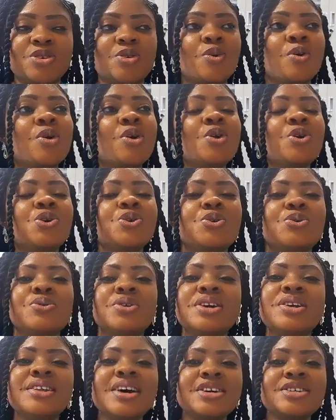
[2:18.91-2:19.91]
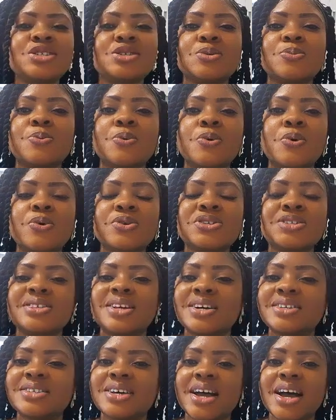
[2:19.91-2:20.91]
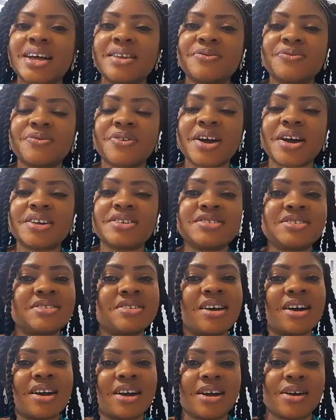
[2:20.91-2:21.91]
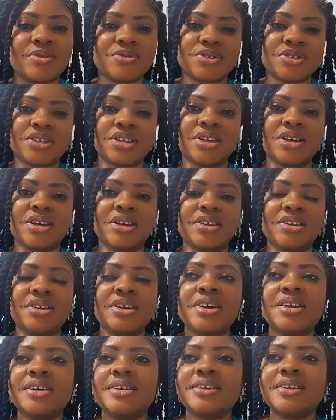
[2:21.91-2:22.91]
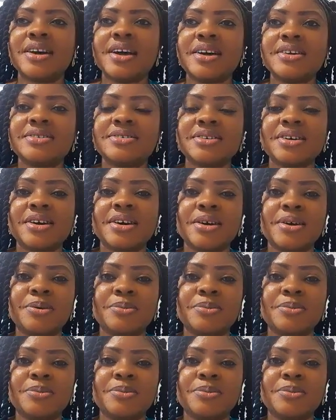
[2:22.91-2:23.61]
So you need that support, that advice, that counseling, that